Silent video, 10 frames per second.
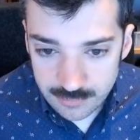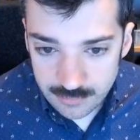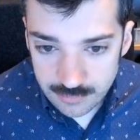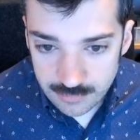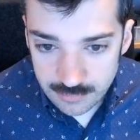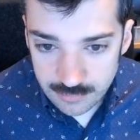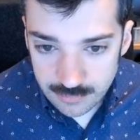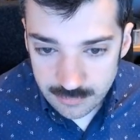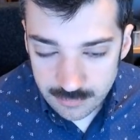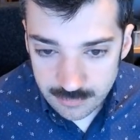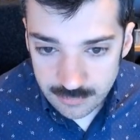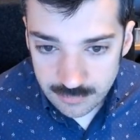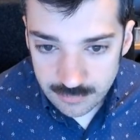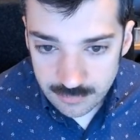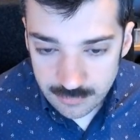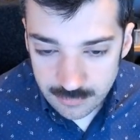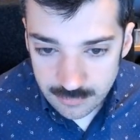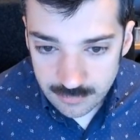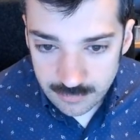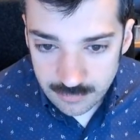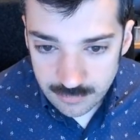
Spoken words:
No one is speaking in this clip.